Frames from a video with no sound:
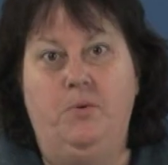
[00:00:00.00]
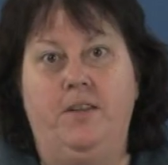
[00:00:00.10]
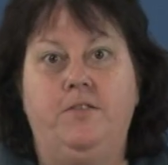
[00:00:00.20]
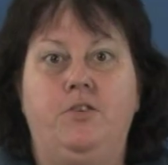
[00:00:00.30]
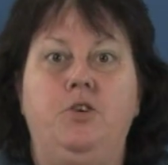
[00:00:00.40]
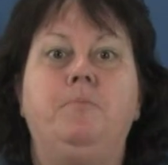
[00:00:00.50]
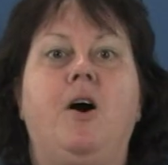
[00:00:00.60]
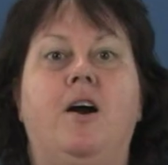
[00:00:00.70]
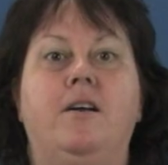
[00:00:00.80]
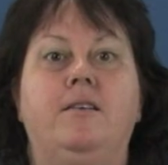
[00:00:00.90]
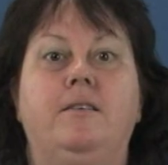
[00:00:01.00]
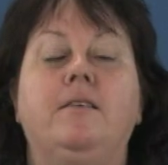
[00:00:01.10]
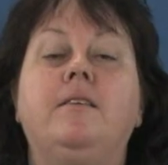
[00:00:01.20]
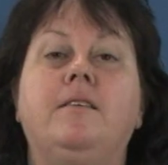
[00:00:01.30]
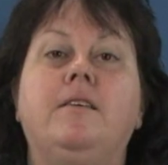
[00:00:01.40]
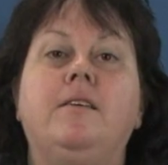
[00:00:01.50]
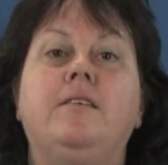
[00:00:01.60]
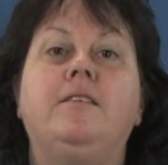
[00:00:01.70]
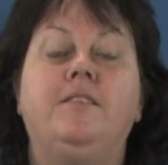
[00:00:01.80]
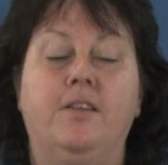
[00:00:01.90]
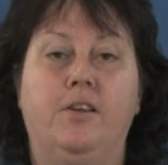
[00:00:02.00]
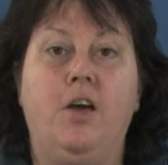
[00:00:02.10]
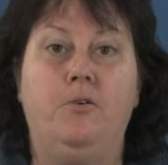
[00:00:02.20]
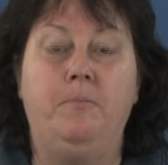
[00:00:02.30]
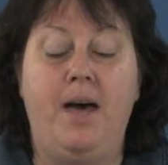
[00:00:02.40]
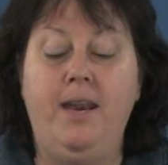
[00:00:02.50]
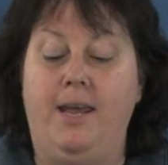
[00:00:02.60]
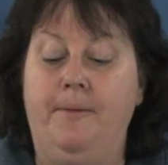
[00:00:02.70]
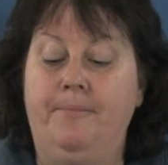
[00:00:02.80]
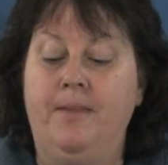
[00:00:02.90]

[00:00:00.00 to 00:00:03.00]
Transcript: with 2-part silicone putty.